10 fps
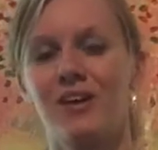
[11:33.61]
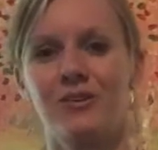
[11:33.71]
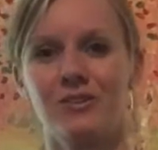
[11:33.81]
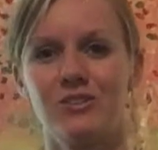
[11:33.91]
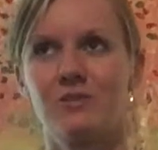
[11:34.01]

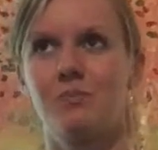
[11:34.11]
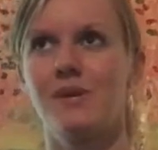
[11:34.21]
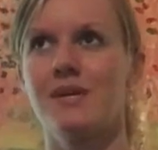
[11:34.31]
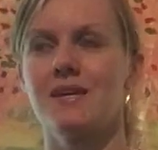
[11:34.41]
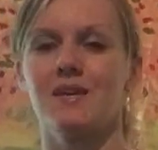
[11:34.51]
you'll just
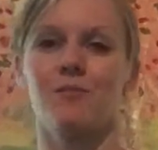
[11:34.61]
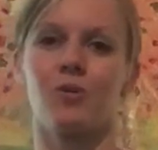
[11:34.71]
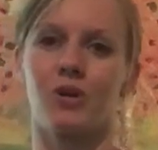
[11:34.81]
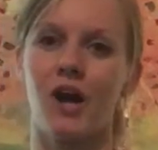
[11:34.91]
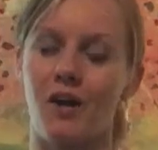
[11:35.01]
be
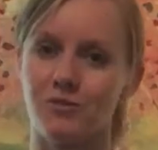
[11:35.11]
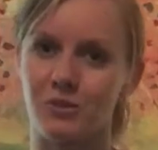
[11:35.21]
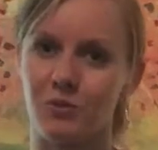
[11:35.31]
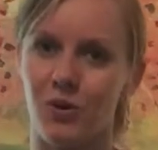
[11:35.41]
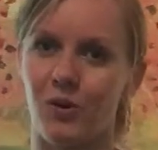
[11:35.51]
more
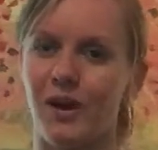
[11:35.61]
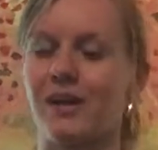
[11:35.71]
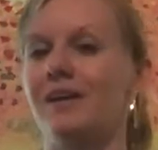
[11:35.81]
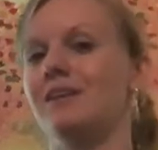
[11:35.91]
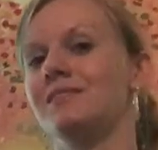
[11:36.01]
comfortable
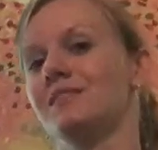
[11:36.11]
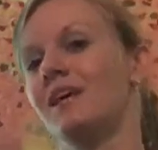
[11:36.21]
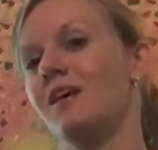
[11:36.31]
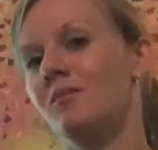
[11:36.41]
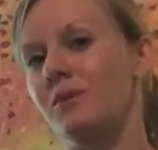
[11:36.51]
and
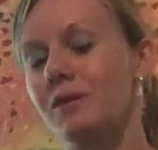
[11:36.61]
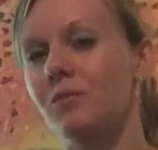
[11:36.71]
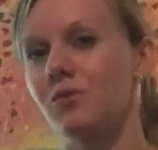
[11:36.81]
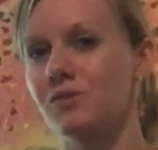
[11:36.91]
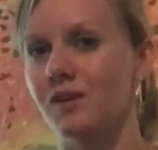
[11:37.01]
be
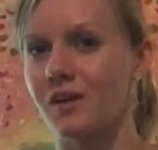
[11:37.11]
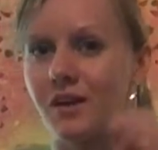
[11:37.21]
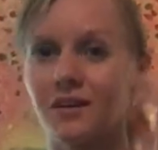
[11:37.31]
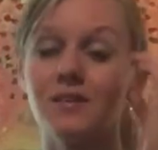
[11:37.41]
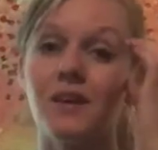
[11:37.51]
able
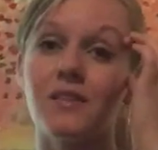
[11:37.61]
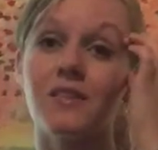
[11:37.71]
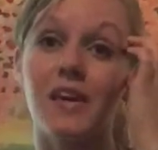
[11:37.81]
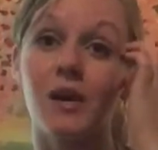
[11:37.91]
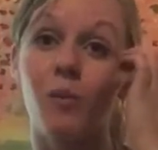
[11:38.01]
to
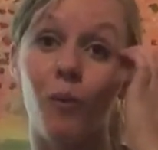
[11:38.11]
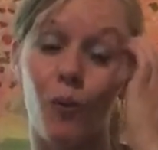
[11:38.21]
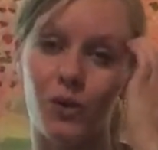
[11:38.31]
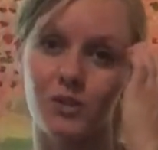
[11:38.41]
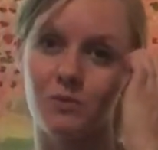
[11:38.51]
think
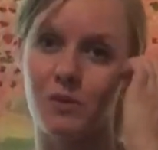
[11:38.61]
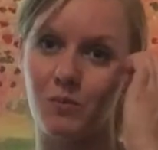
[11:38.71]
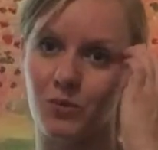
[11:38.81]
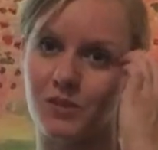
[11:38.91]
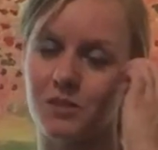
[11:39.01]
more, to be
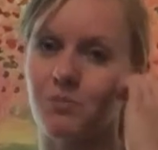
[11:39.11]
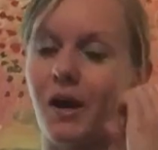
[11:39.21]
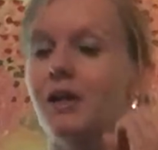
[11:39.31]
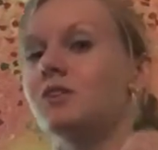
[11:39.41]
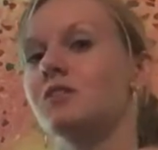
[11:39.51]
more
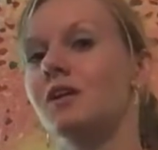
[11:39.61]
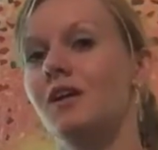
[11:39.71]
inspired,